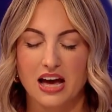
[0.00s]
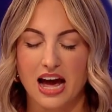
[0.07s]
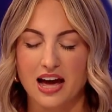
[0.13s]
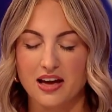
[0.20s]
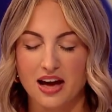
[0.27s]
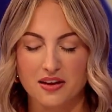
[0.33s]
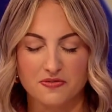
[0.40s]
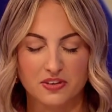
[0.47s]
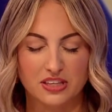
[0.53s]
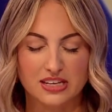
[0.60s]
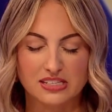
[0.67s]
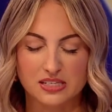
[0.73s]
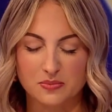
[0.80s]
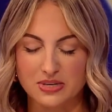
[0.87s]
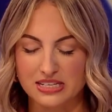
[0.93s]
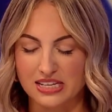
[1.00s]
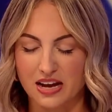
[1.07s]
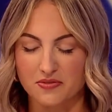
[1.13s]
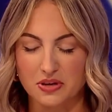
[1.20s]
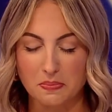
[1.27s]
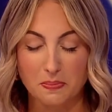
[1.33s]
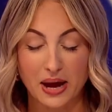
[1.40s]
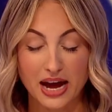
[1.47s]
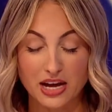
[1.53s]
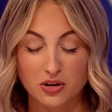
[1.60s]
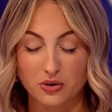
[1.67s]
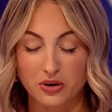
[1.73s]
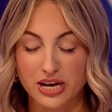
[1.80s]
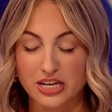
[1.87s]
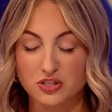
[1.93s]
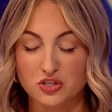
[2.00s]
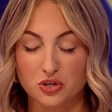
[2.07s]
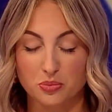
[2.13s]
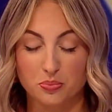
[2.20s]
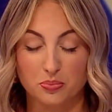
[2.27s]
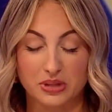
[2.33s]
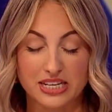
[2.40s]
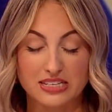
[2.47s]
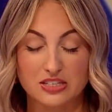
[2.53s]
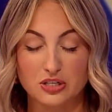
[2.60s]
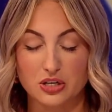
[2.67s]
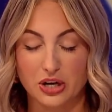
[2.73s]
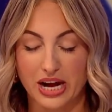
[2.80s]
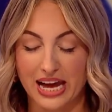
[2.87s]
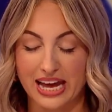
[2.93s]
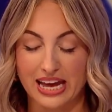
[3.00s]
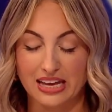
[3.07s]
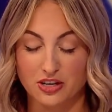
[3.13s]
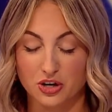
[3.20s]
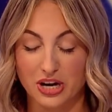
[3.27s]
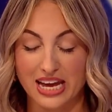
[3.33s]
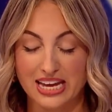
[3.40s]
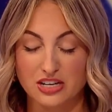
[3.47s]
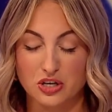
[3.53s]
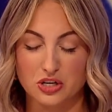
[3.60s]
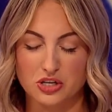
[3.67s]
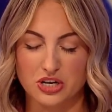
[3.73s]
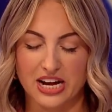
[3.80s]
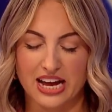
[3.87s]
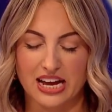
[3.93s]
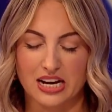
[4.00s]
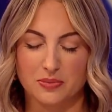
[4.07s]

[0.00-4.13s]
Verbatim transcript: I feel like somebody's having migraines. You're placing your hand on your head.